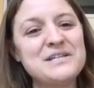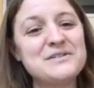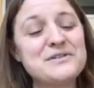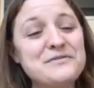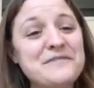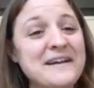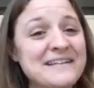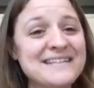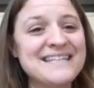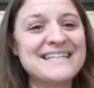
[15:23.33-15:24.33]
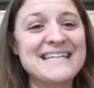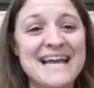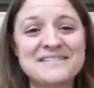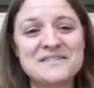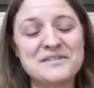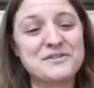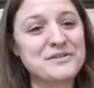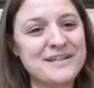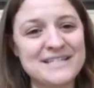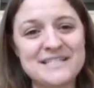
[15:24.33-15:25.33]
So finally, yes,
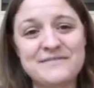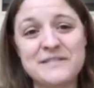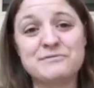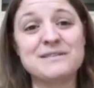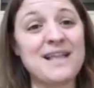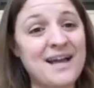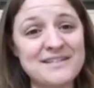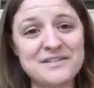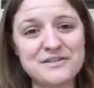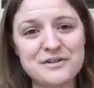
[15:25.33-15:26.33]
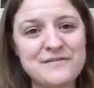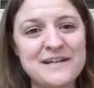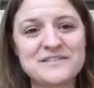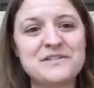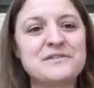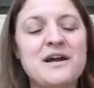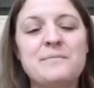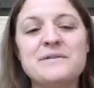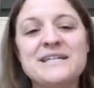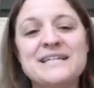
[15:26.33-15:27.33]
neural activity relies on neurovascular
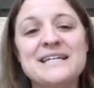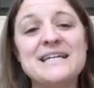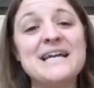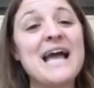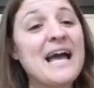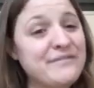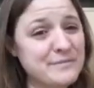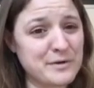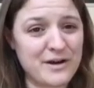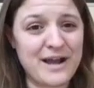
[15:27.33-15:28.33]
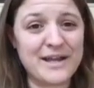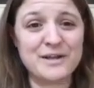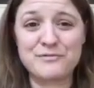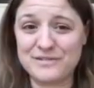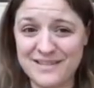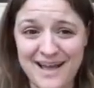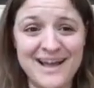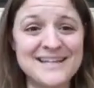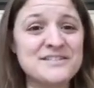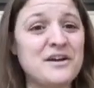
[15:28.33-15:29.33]
coupling. fMRI
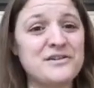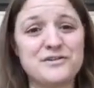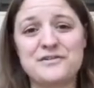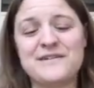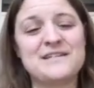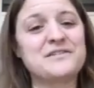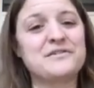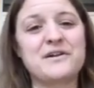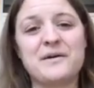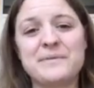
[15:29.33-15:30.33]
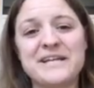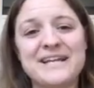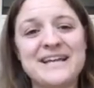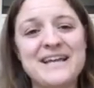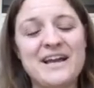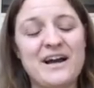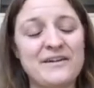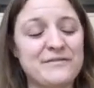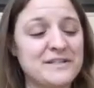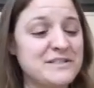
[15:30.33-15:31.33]
relies on neurovascular coupling
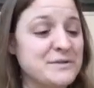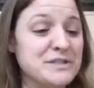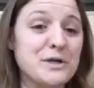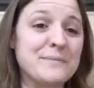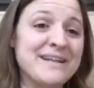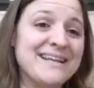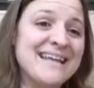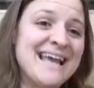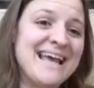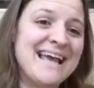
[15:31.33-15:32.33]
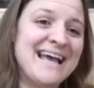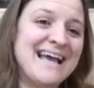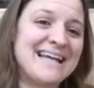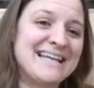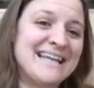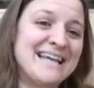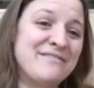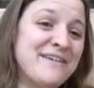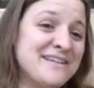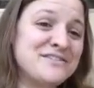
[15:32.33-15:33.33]
for us to interpret it.
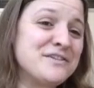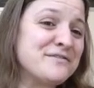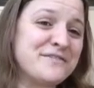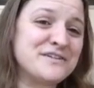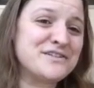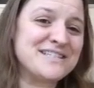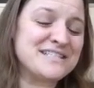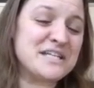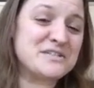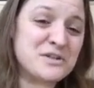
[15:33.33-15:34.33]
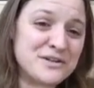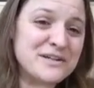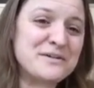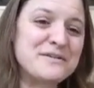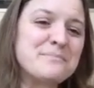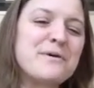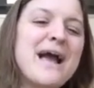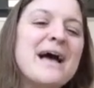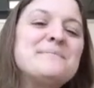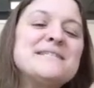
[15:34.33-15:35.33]
And vascular function is critical and
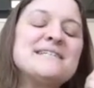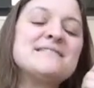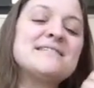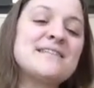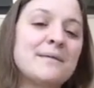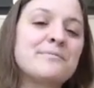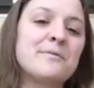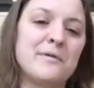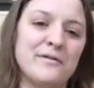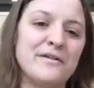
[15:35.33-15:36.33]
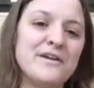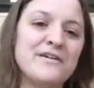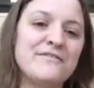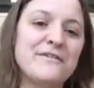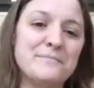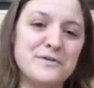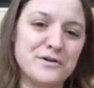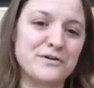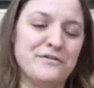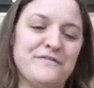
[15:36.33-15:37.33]
perhaps inseparable from
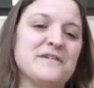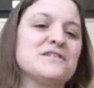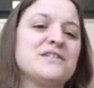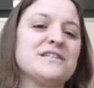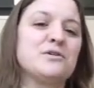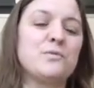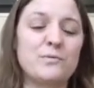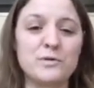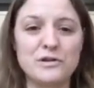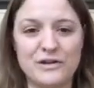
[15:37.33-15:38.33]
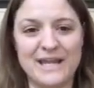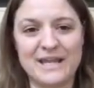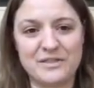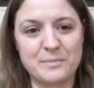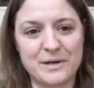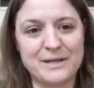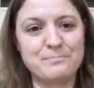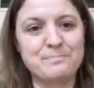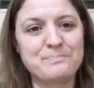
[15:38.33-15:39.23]
neural function when we're looking at the brain.